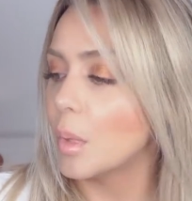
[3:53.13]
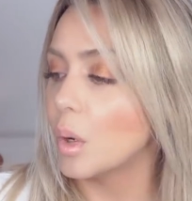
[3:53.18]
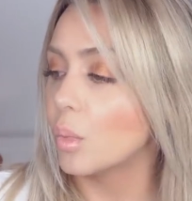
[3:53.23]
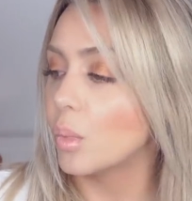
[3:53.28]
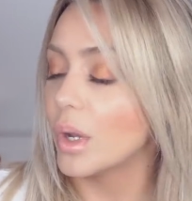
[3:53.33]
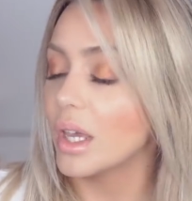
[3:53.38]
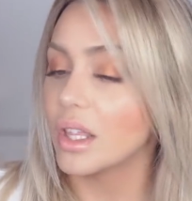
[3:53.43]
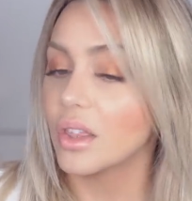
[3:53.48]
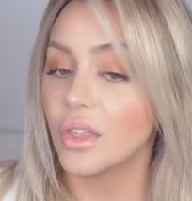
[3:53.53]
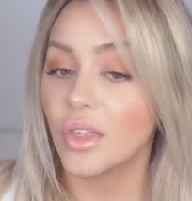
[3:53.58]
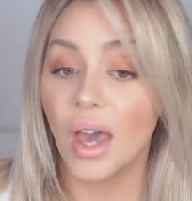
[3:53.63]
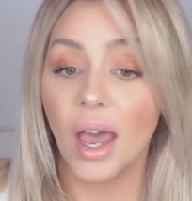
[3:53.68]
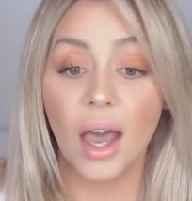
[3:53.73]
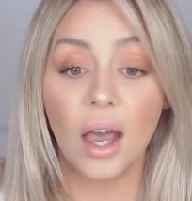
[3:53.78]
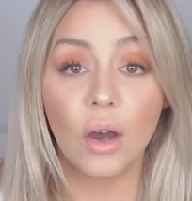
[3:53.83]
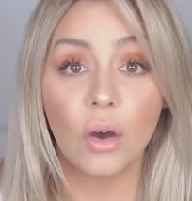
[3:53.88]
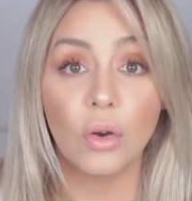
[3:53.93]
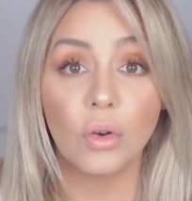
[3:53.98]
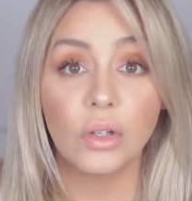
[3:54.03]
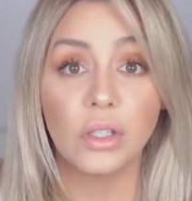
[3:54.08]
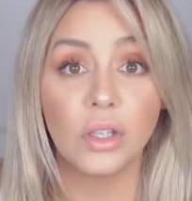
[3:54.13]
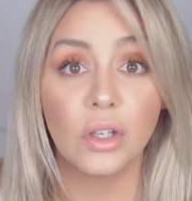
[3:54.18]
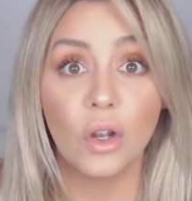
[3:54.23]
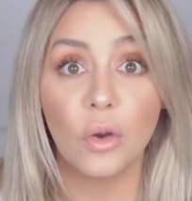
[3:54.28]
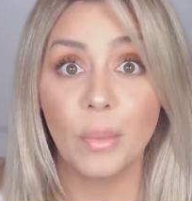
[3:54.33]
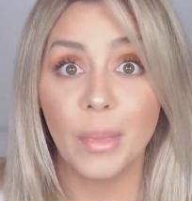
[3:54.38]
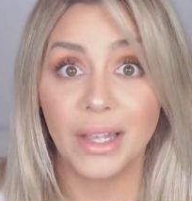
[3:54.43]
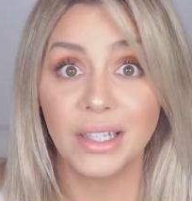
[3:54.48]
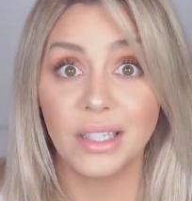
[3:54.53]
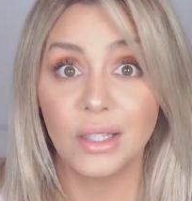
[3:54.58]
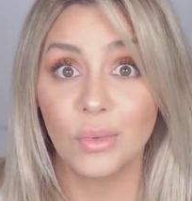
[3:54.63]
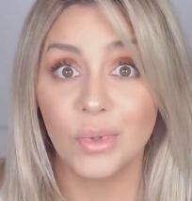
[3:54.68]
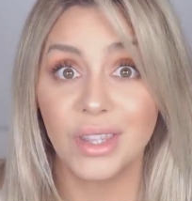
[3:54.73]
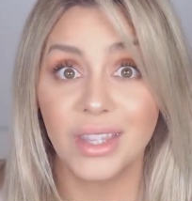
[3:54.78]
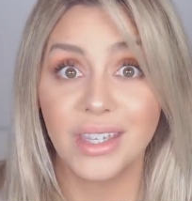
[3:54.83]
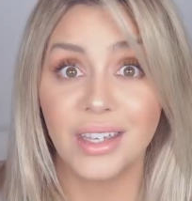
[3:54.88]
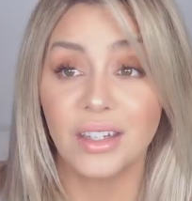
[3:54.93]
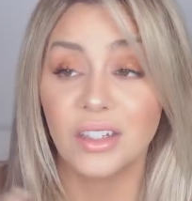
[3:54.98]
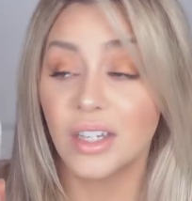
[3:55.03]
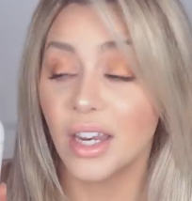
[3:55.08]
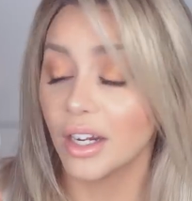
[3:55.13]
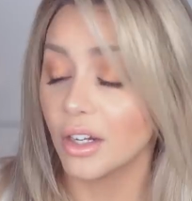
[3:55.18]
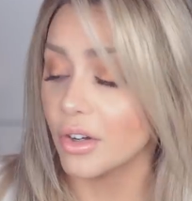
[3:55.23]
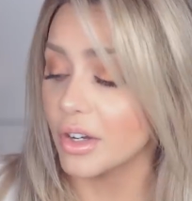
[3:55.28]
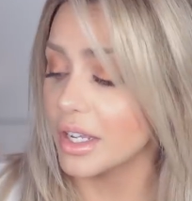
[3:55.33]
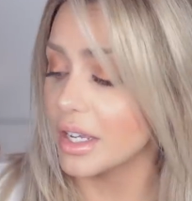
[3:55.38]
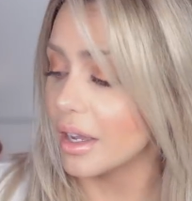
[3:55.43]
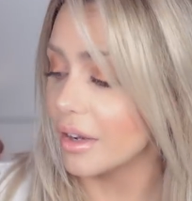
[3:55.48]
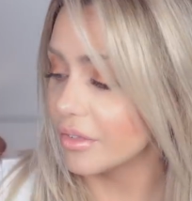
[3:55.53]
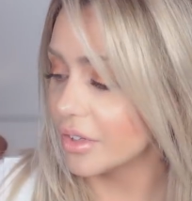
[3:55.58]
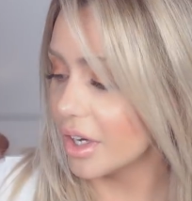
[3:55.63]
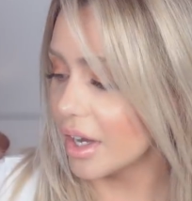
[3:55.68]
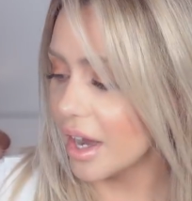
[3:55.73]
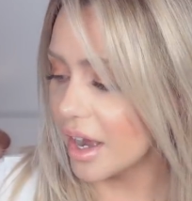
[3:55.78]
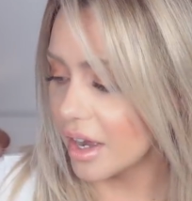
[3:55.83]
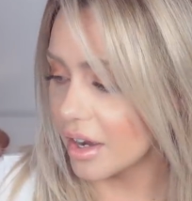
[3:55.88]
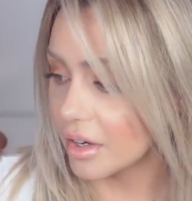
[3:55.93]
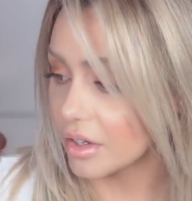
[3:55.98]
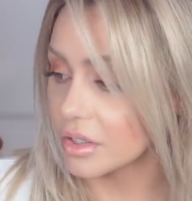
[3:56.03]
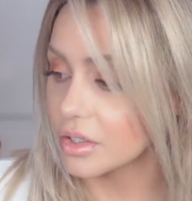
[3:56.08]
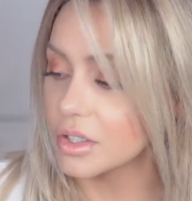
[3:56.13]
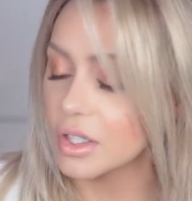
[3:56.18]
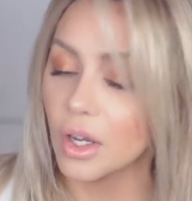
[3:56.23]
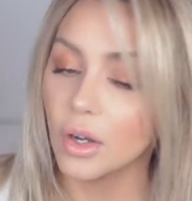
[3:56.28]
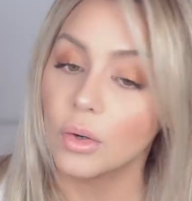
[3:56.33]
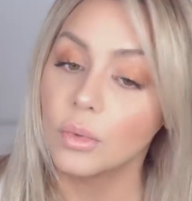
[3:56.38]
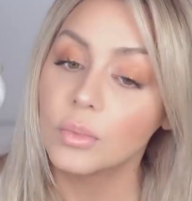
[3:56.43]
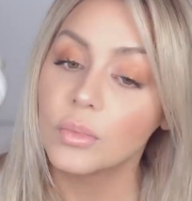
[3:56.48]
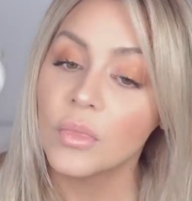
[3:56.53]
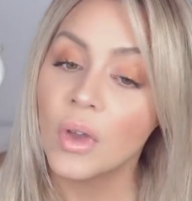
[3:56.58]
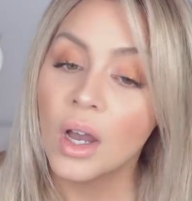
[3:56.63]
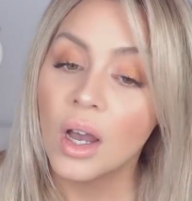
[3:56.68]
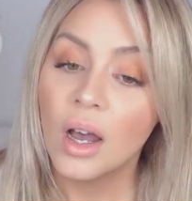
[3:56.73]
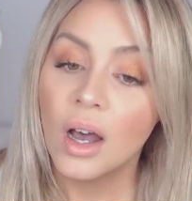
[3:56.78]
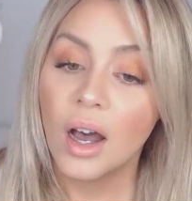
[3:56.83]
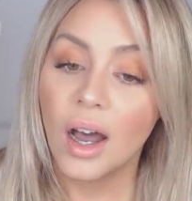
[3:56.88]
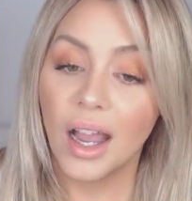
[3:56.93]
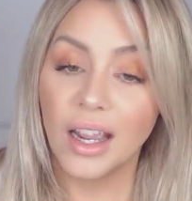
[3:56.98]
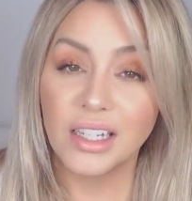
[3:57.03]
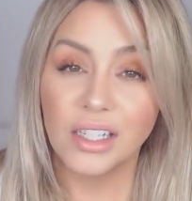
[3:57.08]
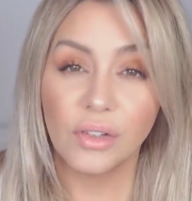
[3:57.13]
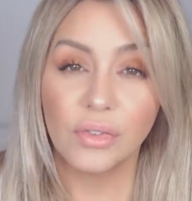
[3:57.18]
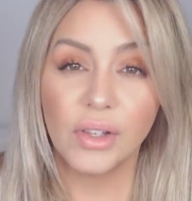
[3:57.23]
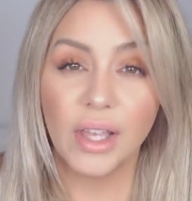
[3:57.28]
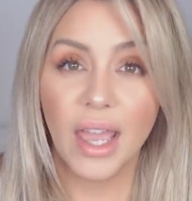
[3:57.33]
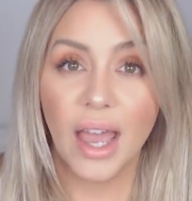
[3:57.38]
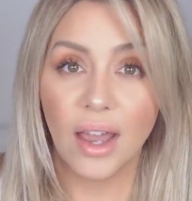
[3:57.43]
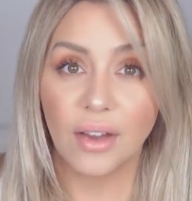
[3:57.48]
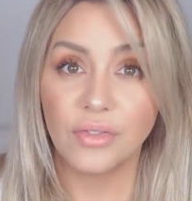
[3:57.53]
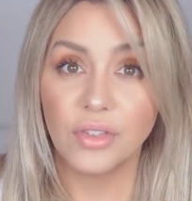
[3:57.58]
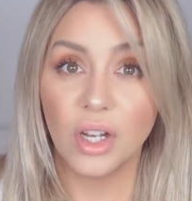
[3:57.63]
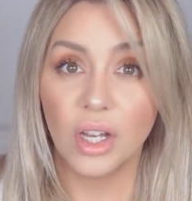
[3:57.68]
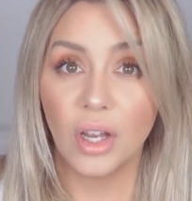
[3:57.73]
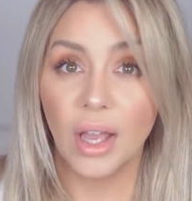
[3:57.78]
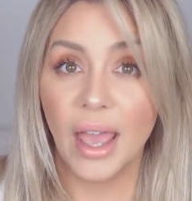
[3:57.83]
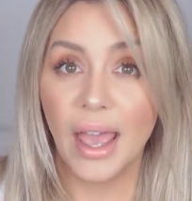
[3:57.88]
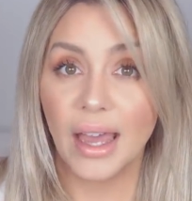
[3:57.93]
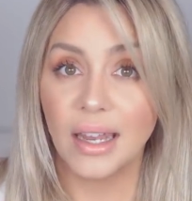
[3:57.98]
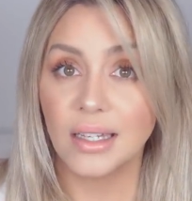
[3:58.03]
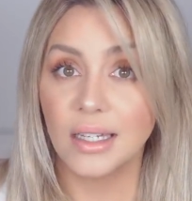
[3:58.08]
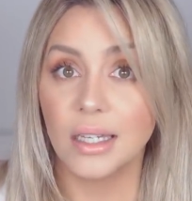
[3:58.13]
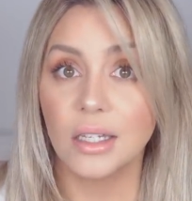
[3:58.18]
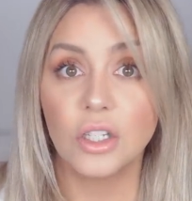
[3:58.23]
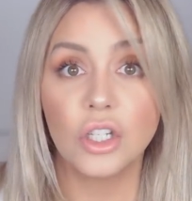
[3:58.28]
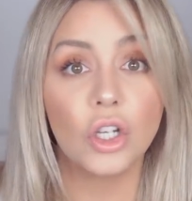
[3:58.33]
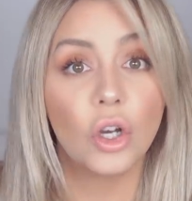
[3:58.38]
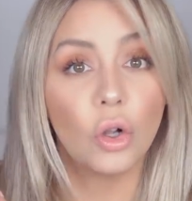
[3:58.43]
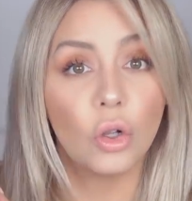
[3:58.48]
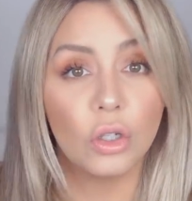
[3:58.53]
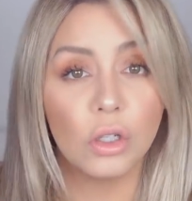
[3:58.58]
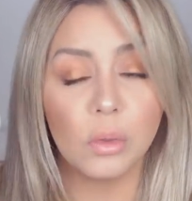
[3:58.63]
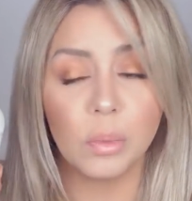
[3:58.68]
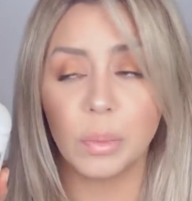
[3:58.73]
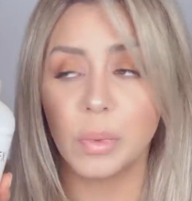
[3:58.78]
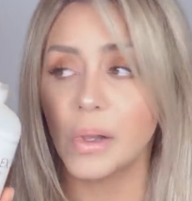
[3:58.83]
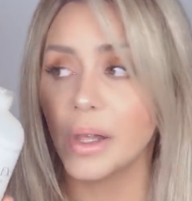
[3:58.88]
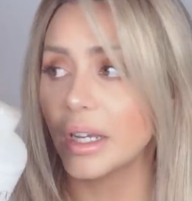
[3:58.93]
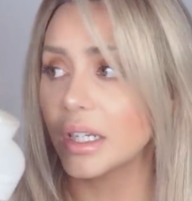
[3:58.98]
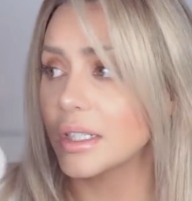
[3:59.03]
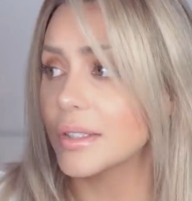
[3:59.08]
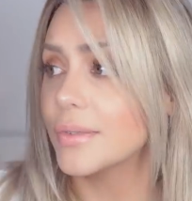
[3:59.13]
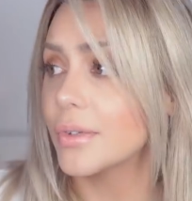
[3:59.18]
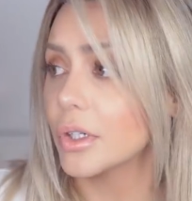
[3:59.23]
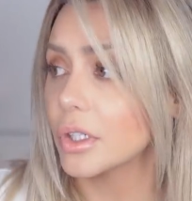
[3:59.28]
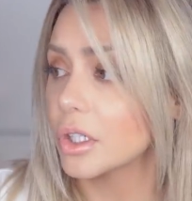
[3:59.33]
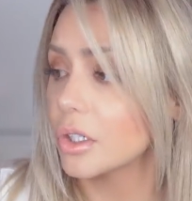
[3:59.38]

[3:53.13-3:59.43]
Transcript: without, you know, messing with the integrity of your hair. So I definitely have to hand it to Olaplex for